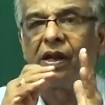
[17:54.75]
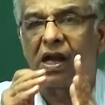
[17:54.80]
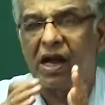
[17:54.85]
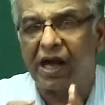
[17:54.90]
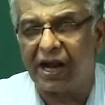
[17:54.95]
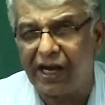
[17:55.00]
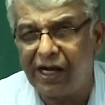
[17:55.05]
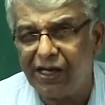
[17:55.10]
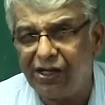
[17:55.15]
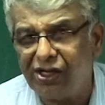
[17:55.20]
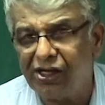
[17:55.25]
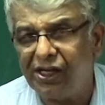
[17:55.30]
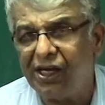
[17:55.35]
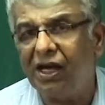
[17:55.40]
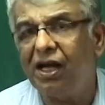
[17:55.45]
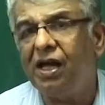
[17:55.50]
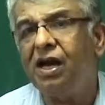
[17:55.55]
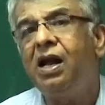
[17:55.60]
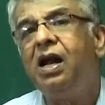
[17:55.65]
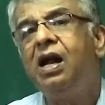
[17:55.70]
current
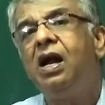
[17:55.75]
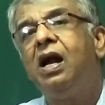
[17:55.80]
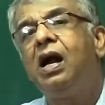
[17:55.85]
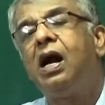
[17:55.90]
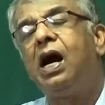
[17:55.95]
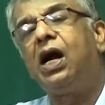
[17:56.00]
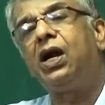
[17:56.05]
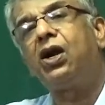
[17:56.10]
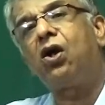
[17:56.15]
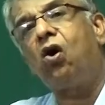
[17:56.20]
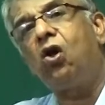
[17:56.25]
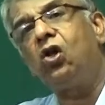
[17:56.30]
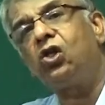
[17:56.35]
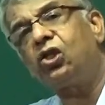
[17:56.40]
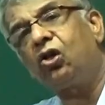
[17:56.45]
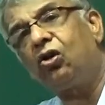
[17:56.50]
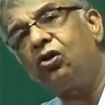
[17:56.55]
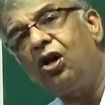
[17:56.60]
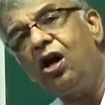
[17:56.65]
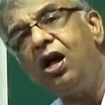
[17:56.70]
year and
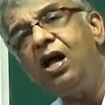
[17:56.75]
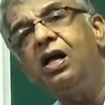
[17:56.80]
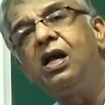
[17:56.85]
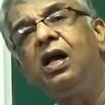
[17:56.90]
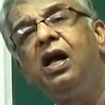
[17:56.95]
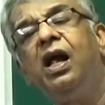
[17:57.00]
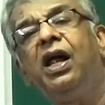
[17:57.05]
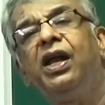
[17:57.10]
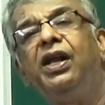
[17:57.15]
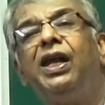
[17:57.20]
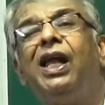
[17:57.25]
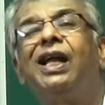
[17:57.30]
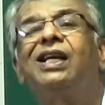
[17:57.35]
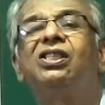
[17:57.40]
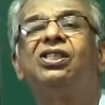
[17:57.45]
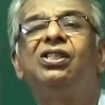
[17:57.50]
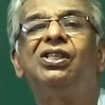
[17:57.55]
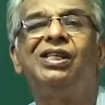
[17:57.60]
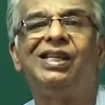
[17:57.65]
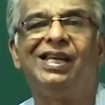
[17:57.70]
also the
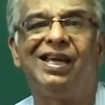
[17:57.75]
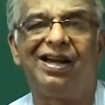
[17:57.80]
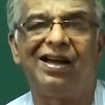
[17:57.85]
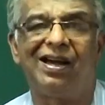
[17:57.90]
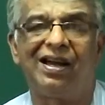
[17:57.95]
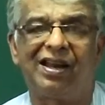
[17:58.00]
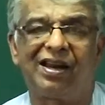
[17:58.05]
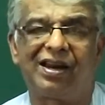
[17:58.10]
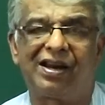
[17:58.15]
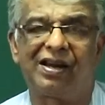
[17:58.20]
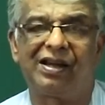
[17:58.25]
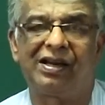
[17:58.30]
next year.